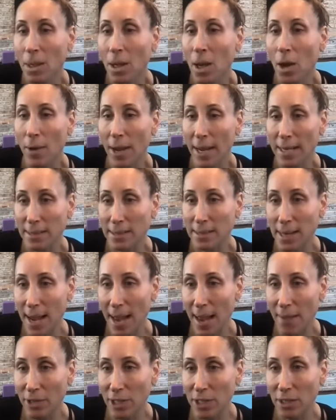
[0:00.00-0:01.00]
Okay, stay
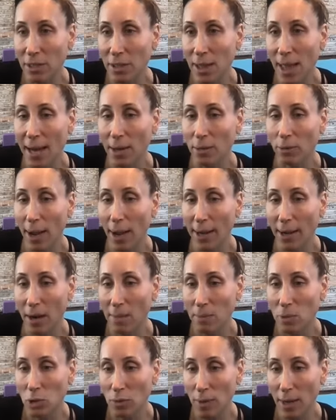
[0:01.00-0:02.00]
heavy in the leg, right
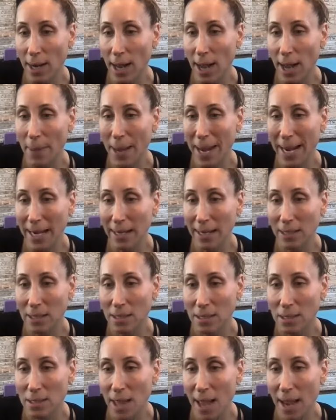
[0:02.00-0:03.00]
arm straight up, hand
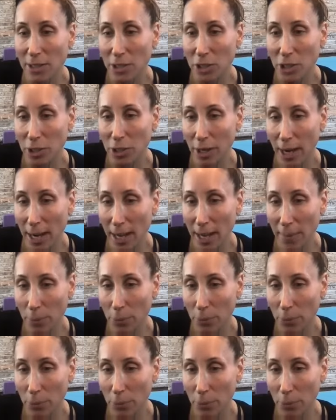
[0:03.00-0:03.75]
can slide to your hip,